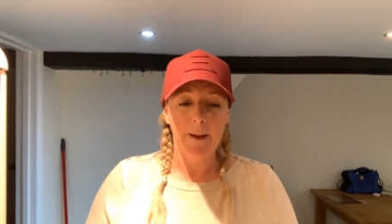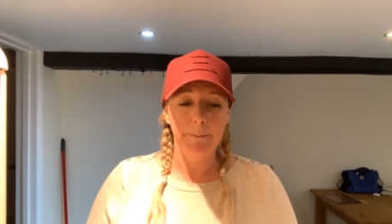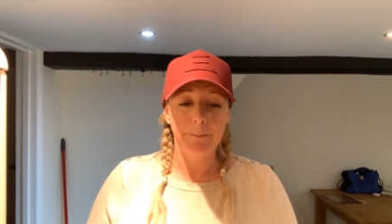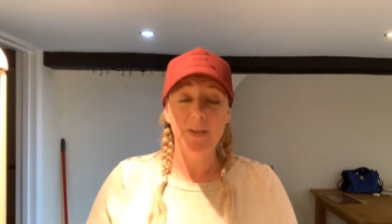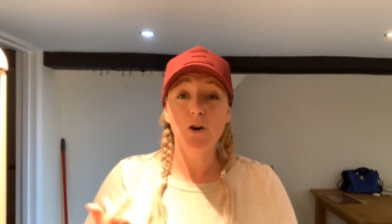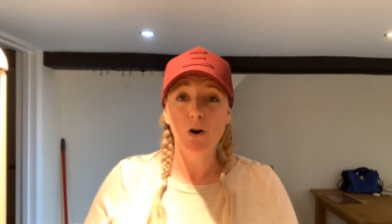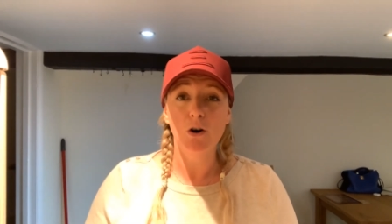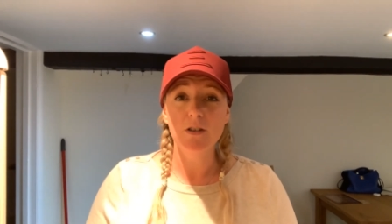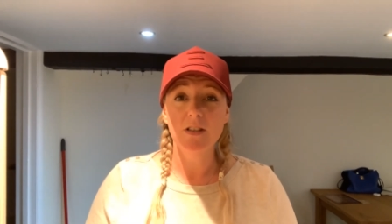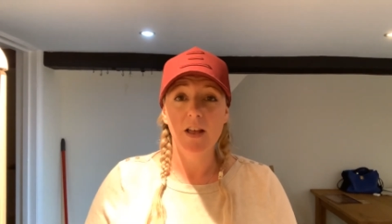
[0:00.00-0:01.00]

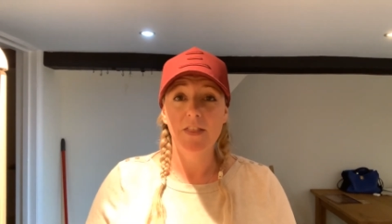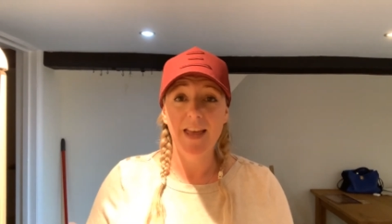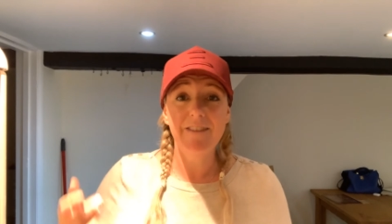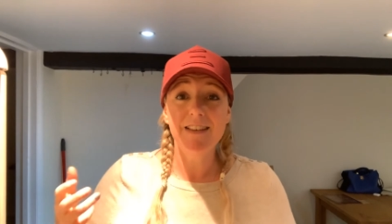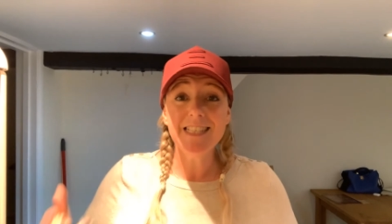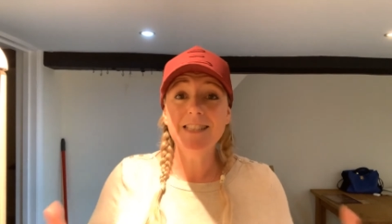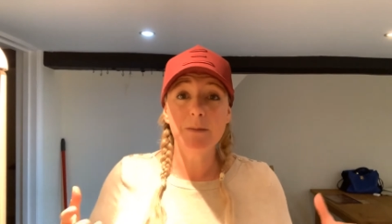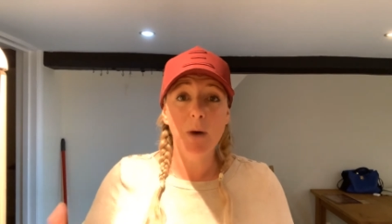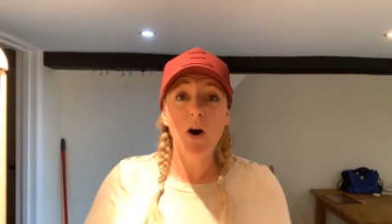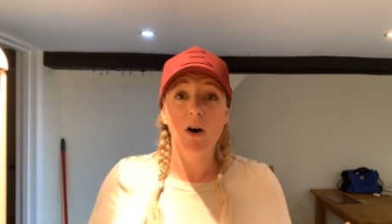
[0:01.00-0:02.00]
Because there is
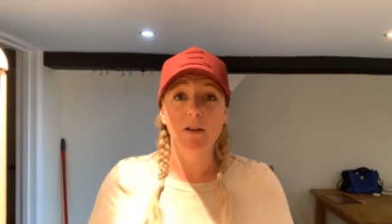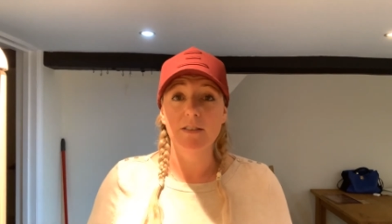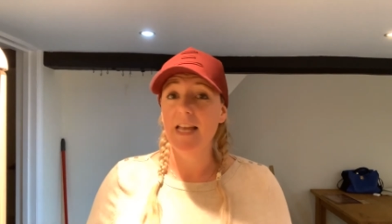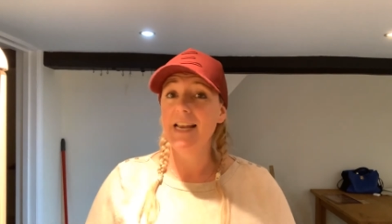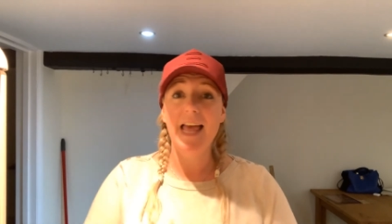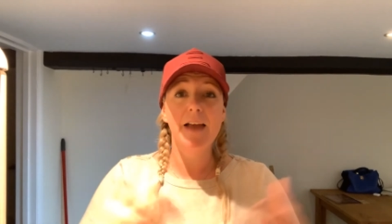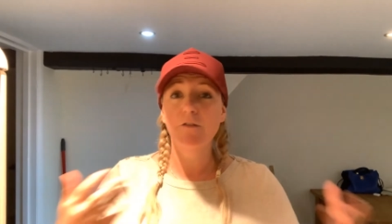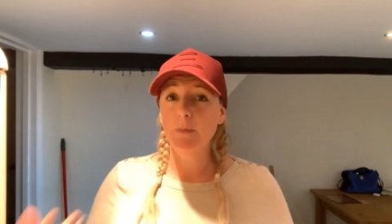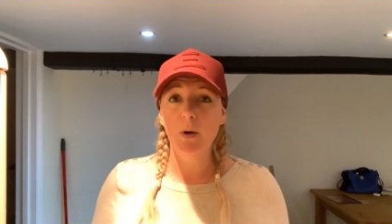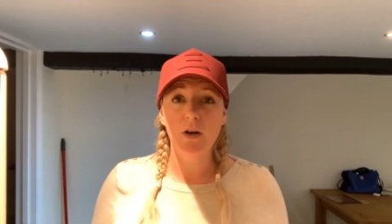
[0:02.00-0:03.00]
demand. In
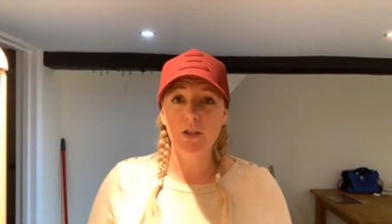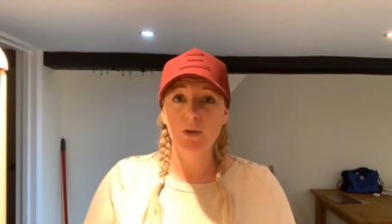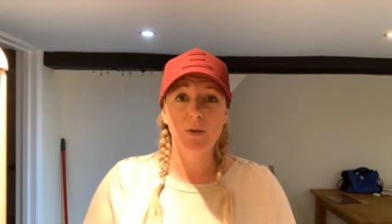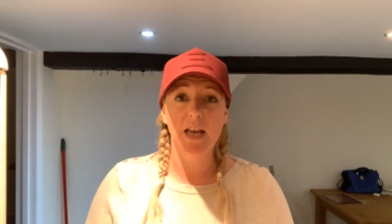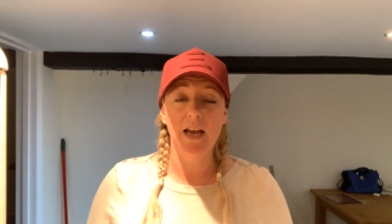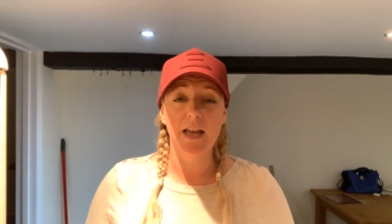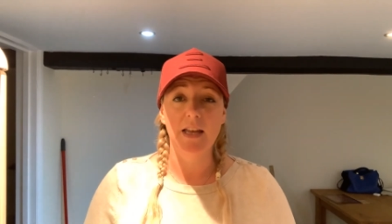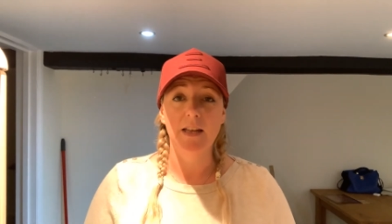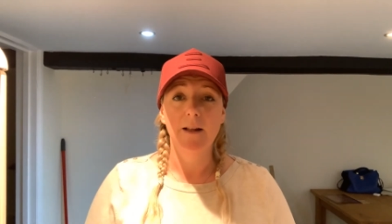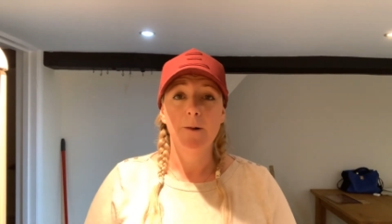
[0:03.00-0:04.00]
every part of the
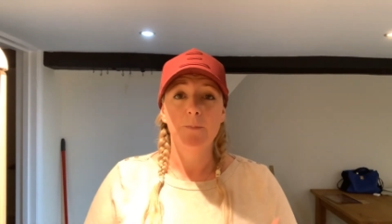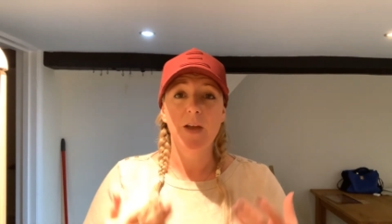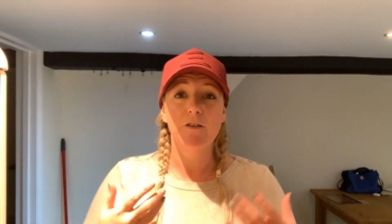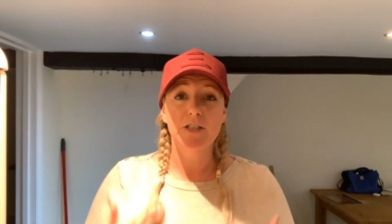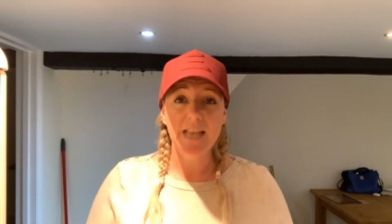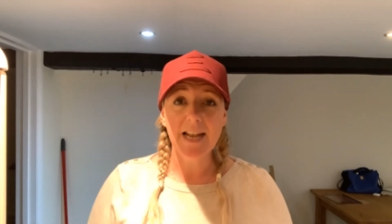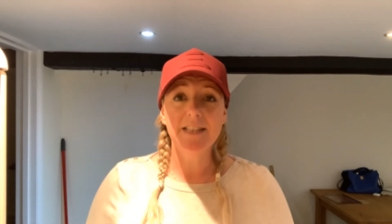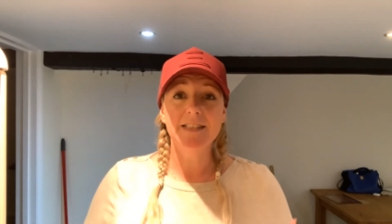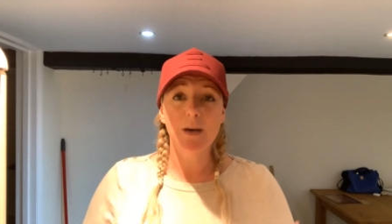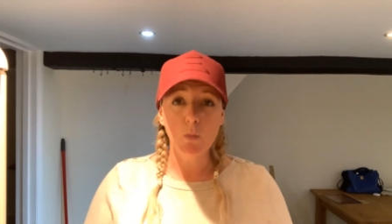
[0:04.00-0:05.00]
UK, there are
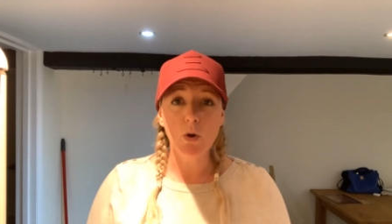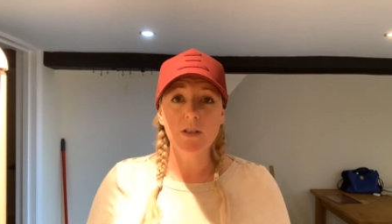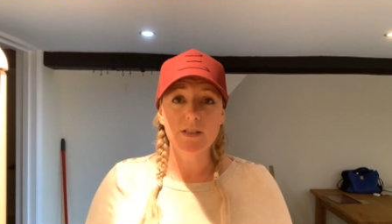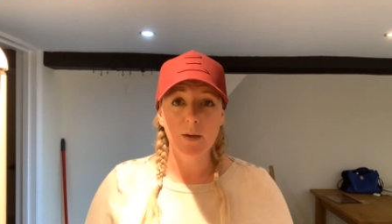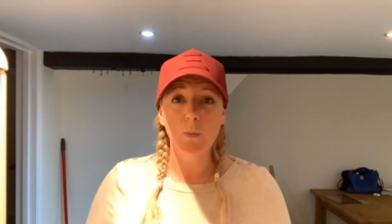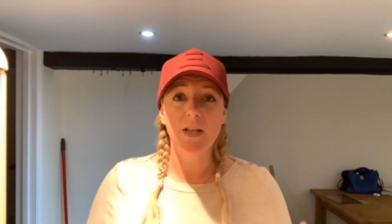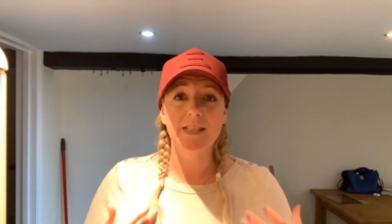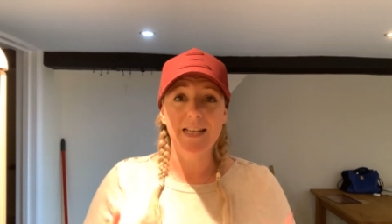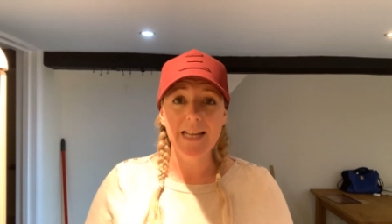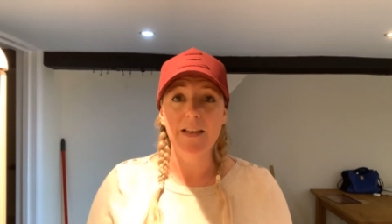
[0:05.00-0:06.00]
tenants that want somewhere
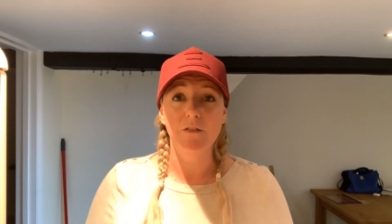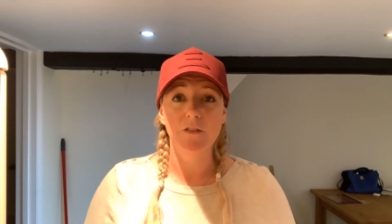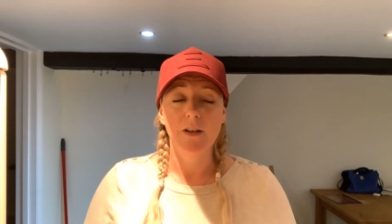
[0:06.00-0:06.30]
to live.